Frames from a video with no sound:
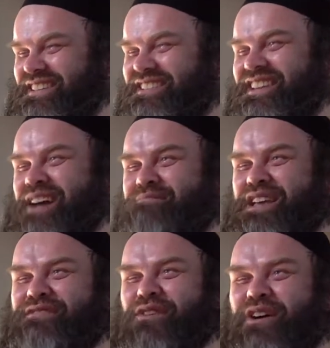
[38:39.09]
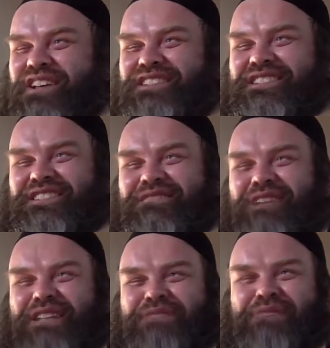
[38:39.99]
So that big voice
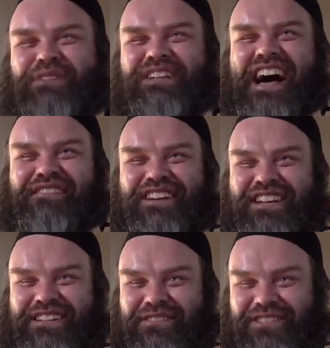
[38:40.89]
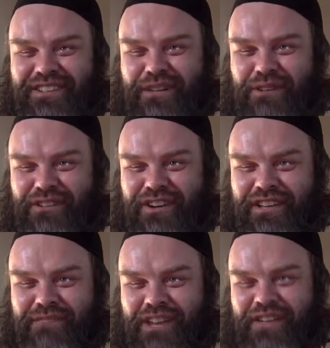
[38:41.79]
makes people laugh. I didn't know it was a terrible
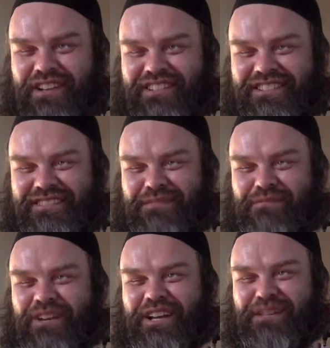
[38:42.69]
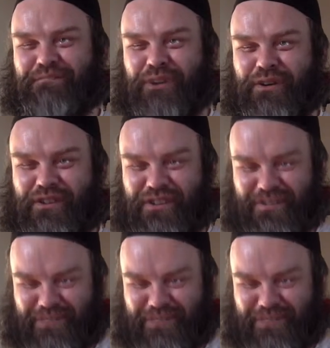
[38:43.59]
donkey, but it sounded more like a bird.